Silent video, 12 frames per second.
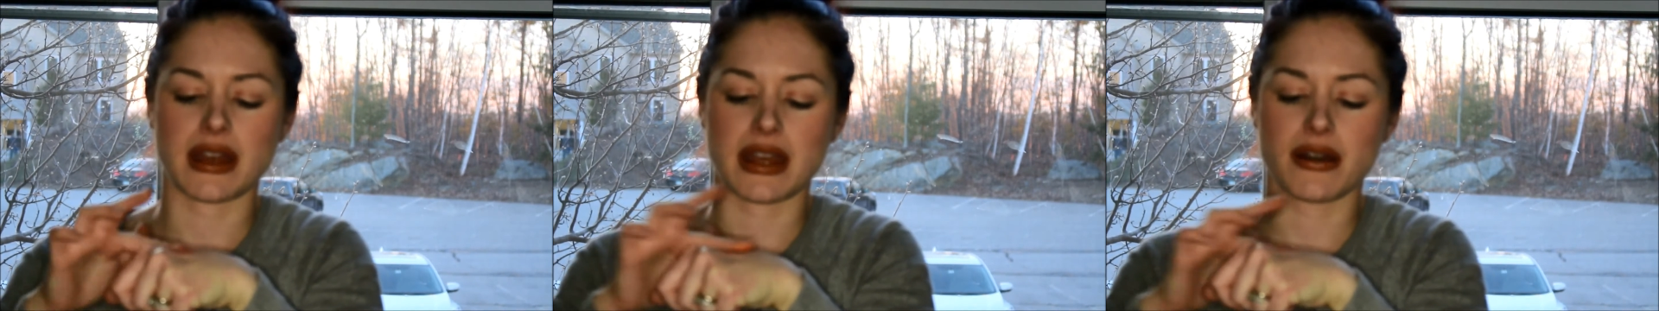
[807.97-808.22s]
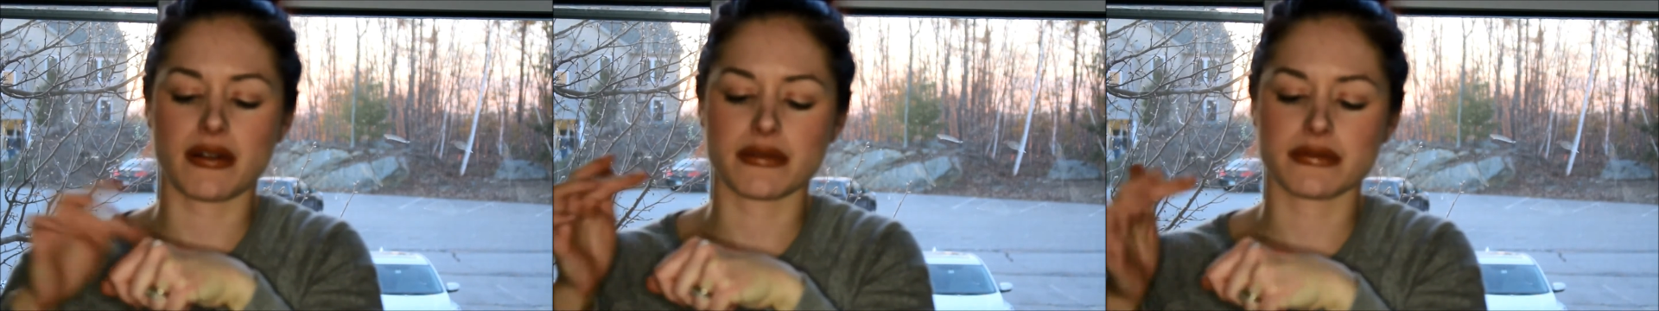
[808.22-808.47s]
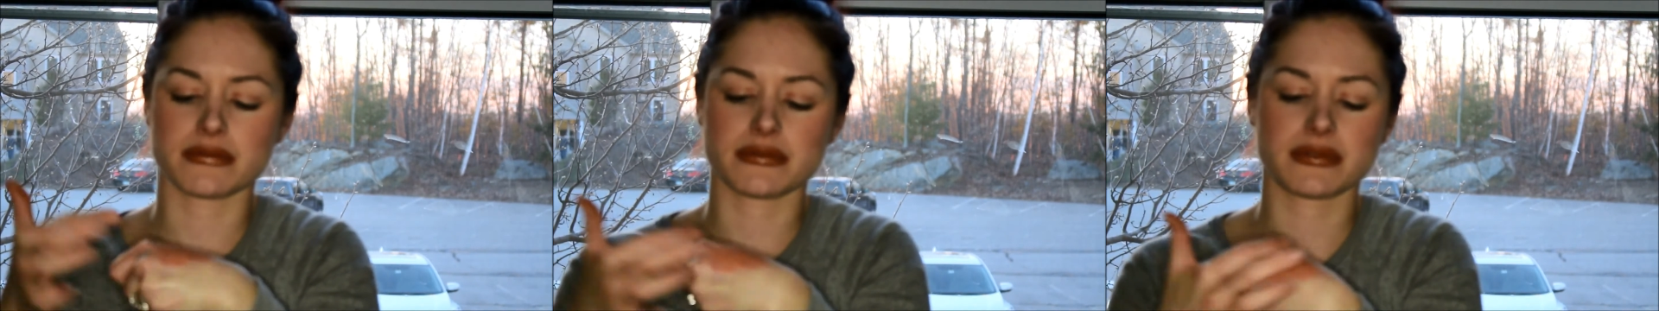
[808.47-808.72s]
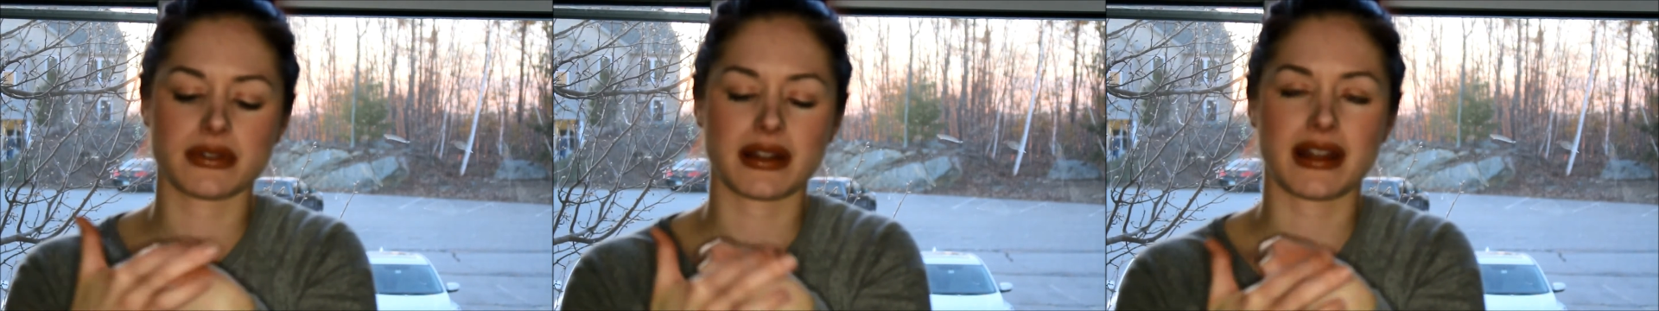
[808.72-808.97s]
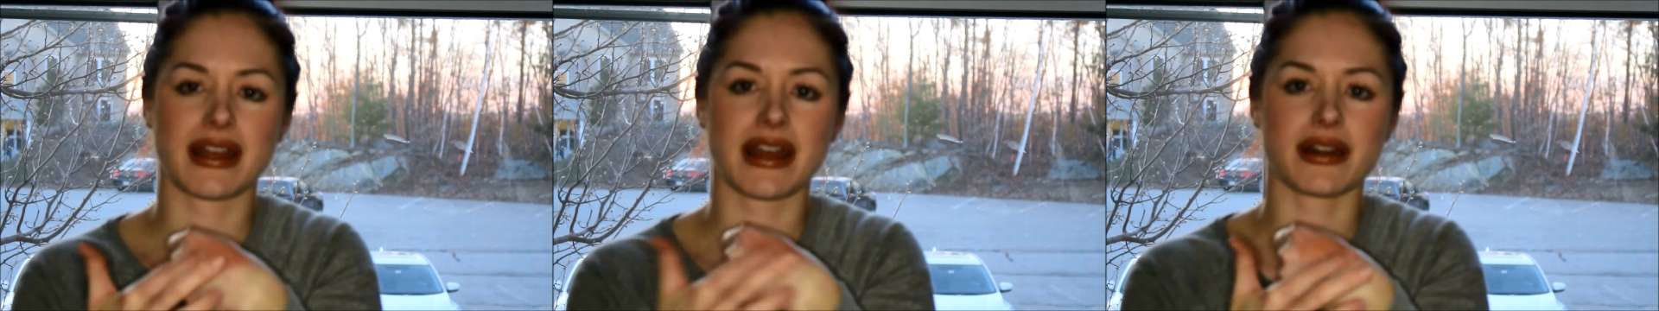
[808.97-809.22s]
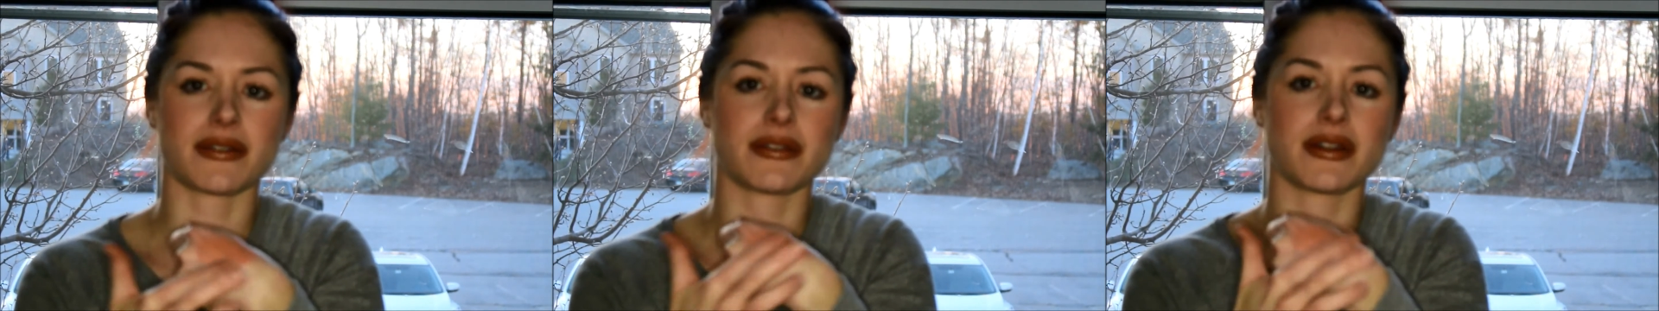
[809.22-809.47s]
I
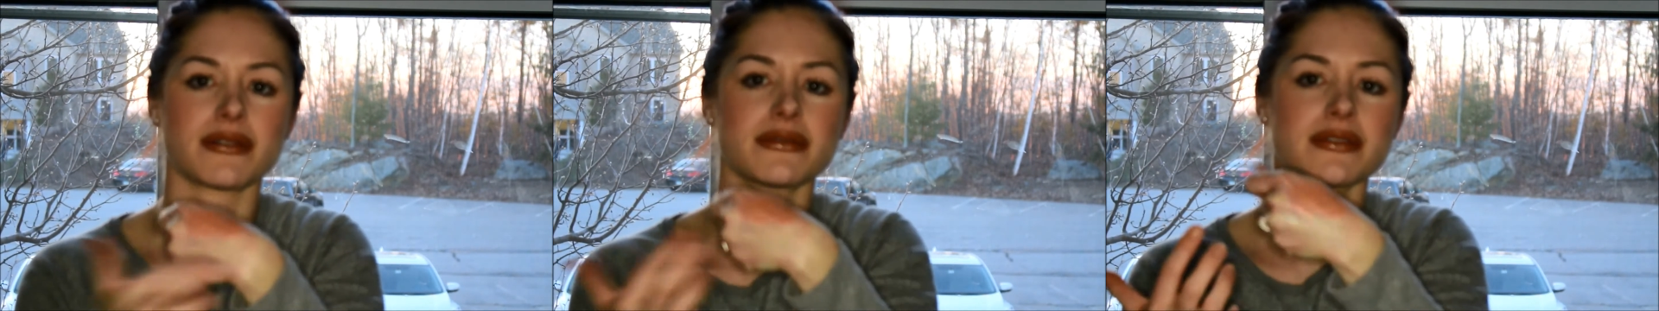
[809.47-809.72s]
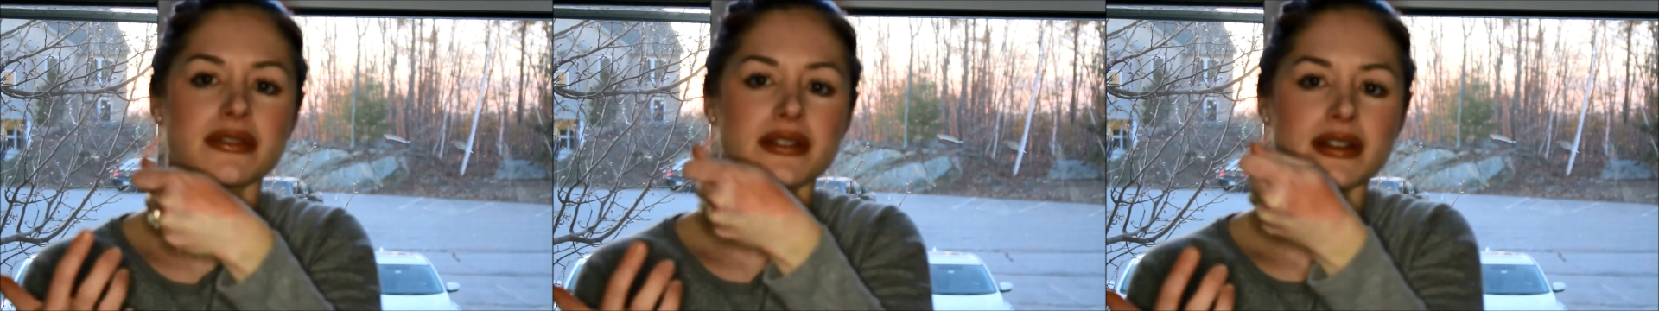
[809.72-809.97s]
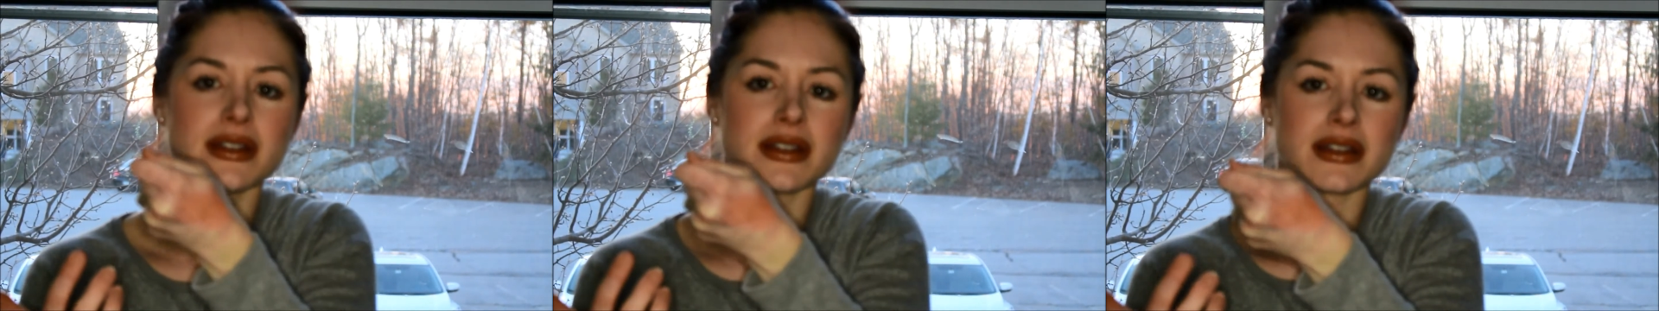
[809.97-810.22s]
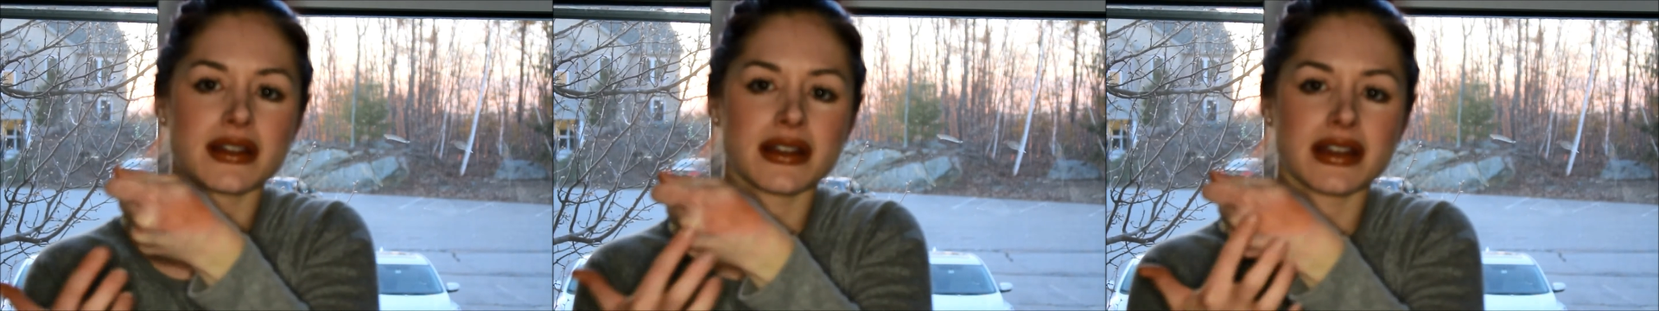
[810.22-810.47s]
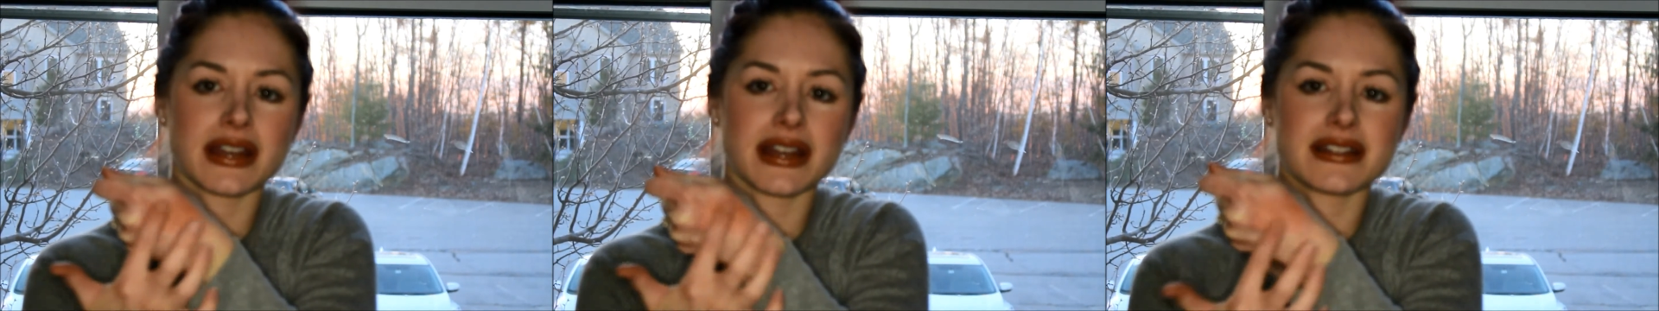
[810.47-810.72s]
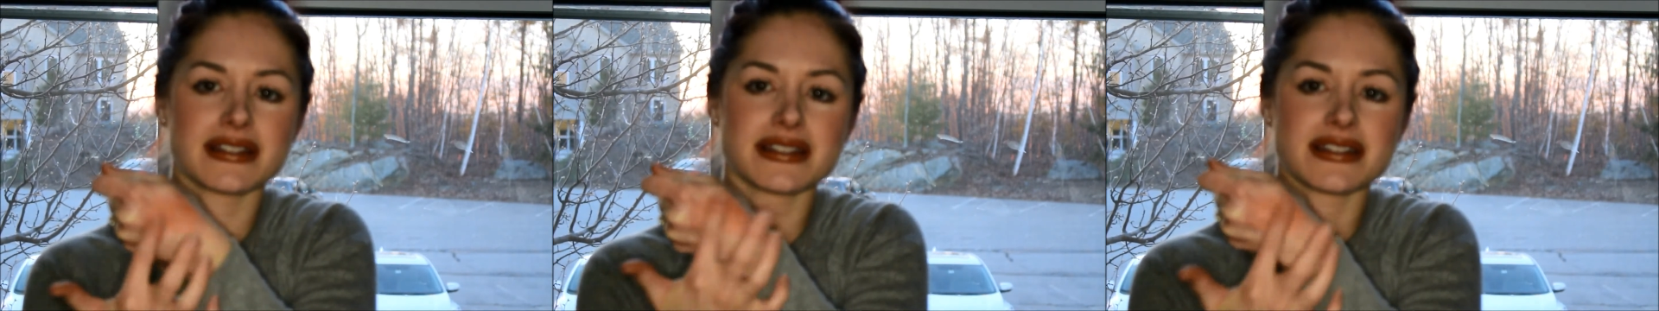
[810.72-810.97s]
don't know.
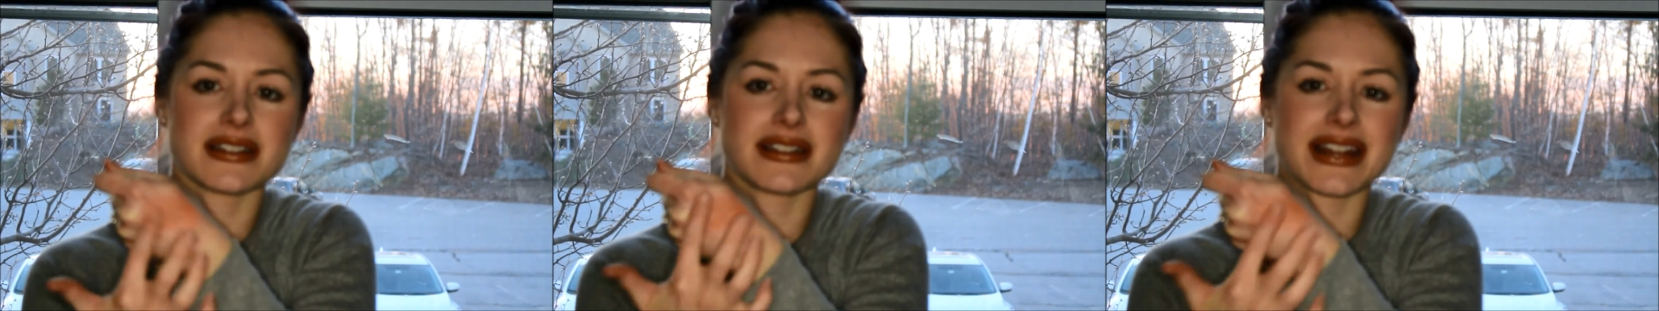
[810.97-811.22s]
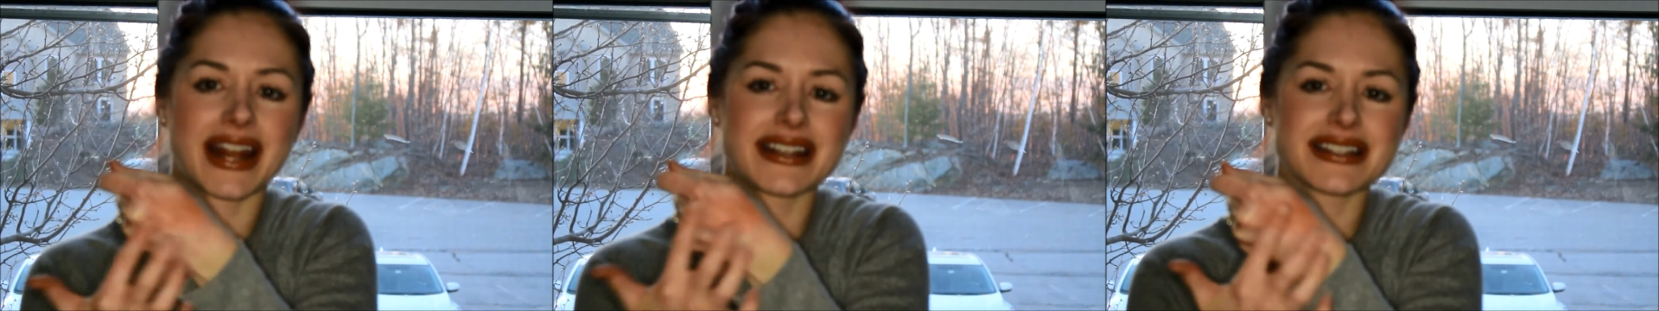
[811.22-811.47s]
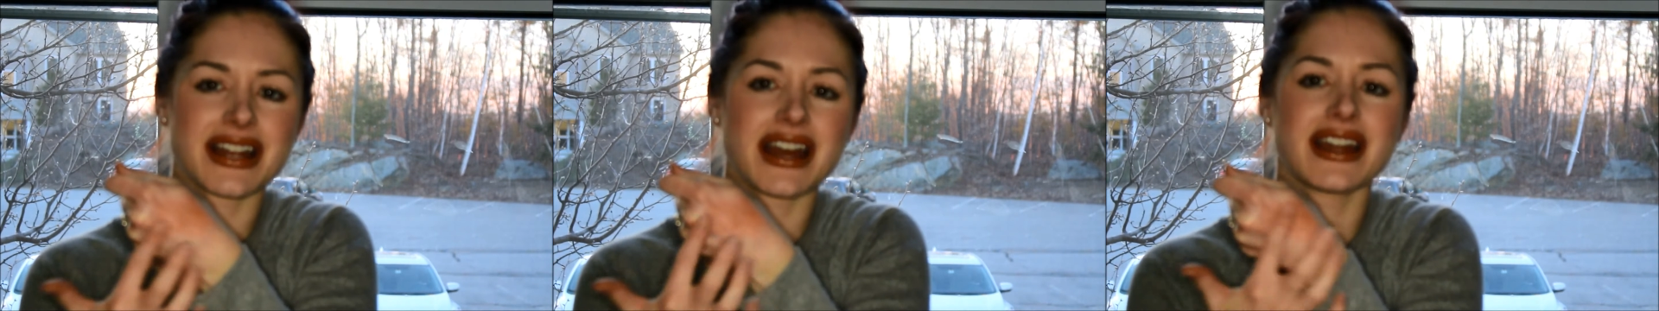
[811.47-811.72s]
It's just, it